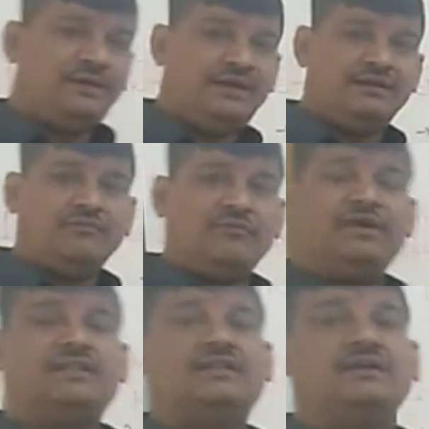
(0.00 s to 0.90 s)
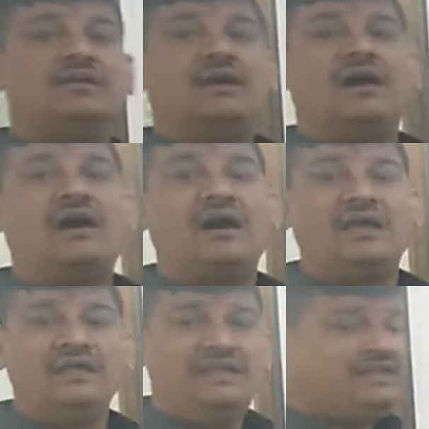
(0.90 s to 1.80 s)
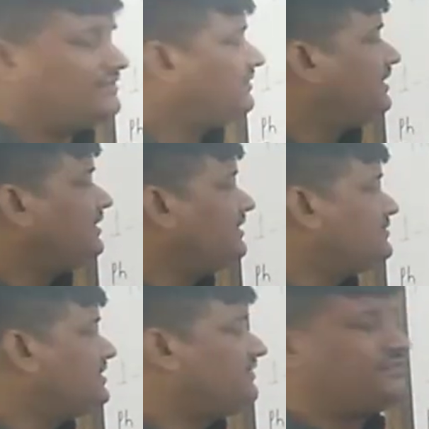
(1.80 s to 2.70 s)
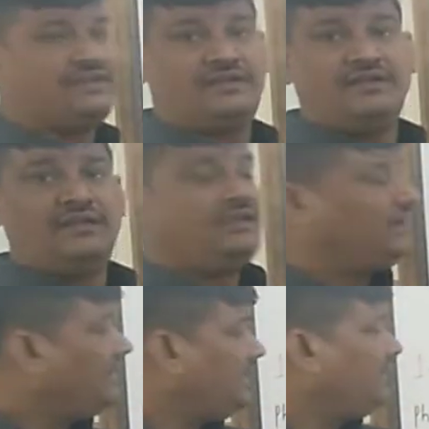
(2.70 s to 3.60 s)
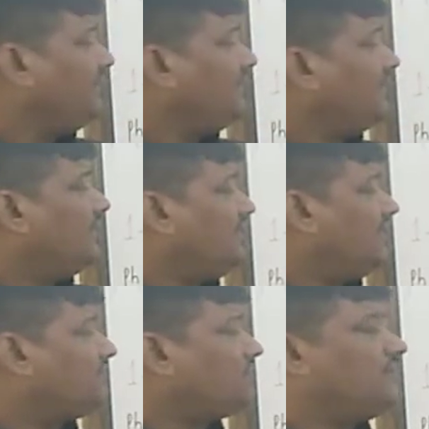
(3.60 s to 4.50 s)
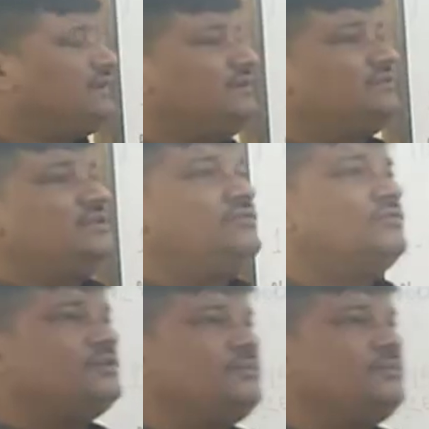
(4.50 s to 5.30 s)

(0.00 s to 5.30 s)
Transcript: medium where the highly acidic nature is there. And last one is, you know, the